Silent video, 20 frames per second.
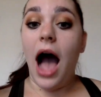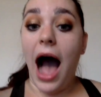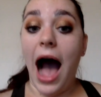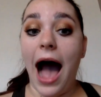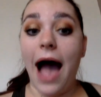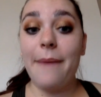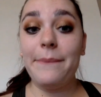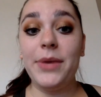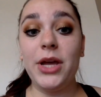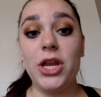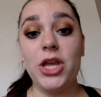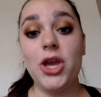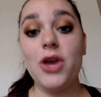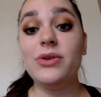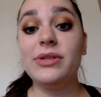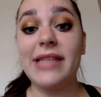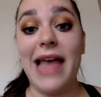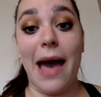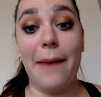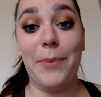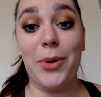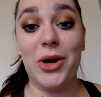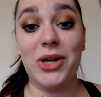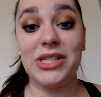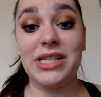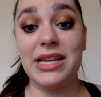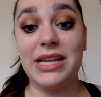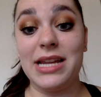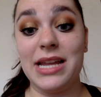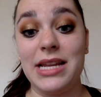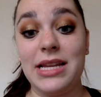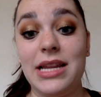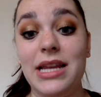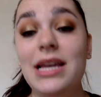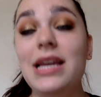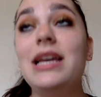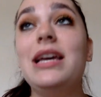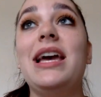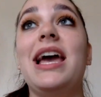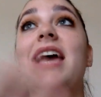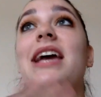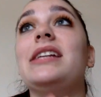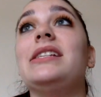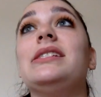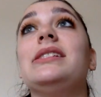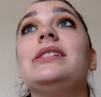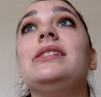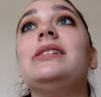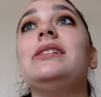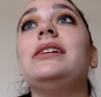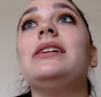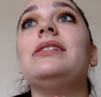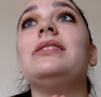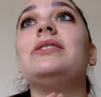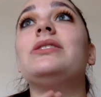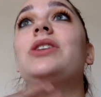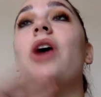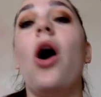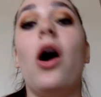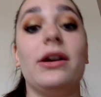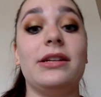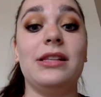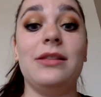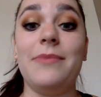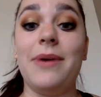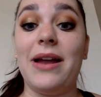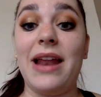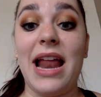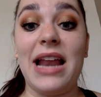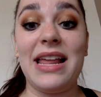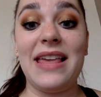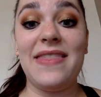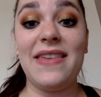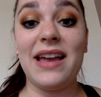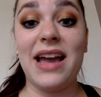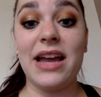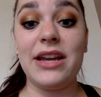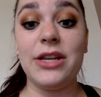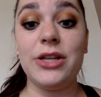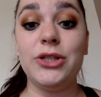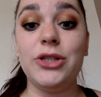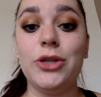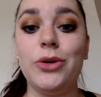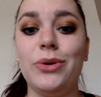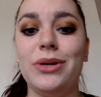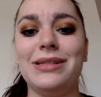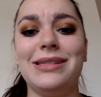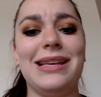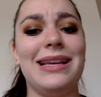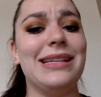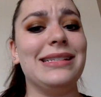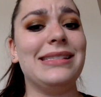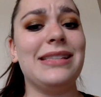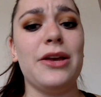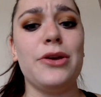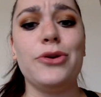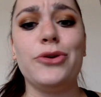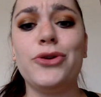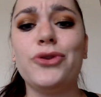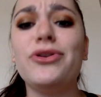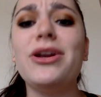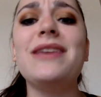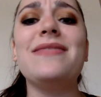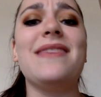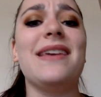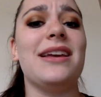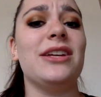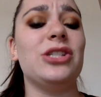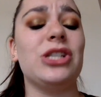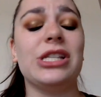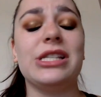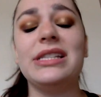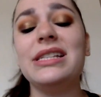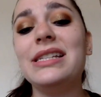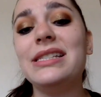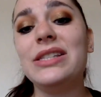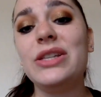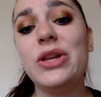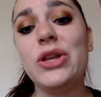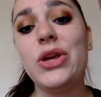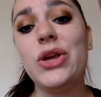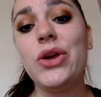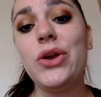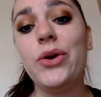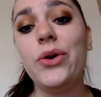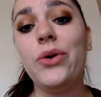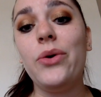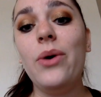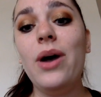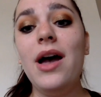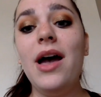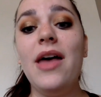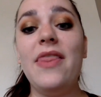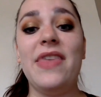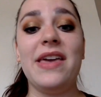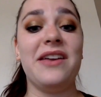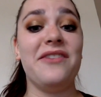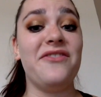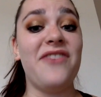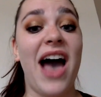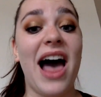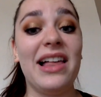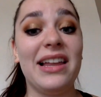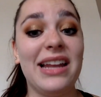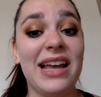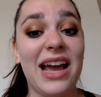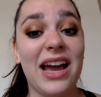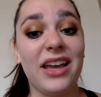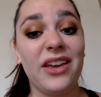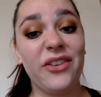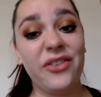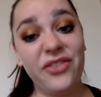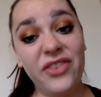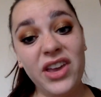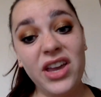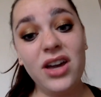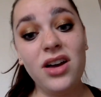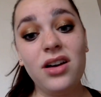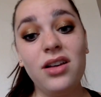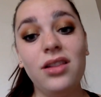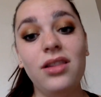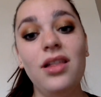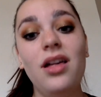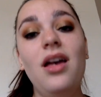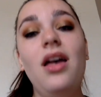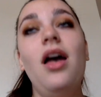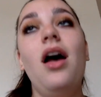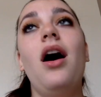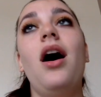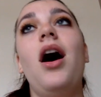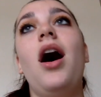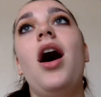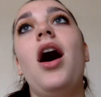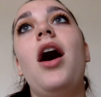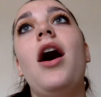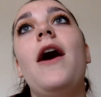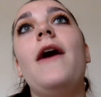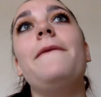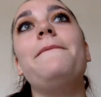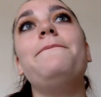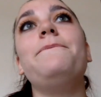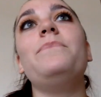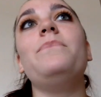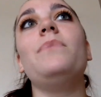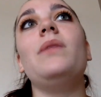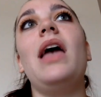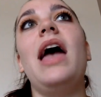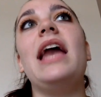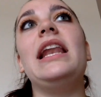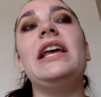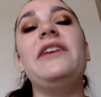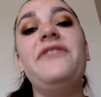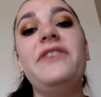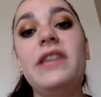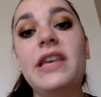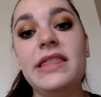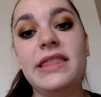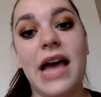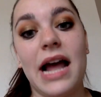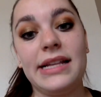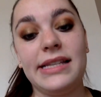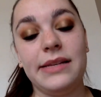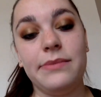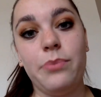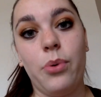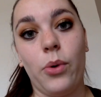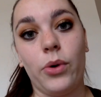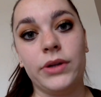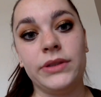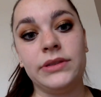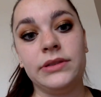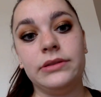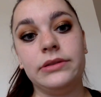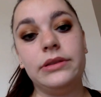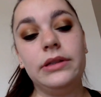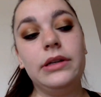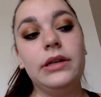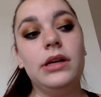I'm going to use that person and talk to them about anything I need to because they can set you straight. They can just listen to you. They can validate how you feel. And I feel like that's important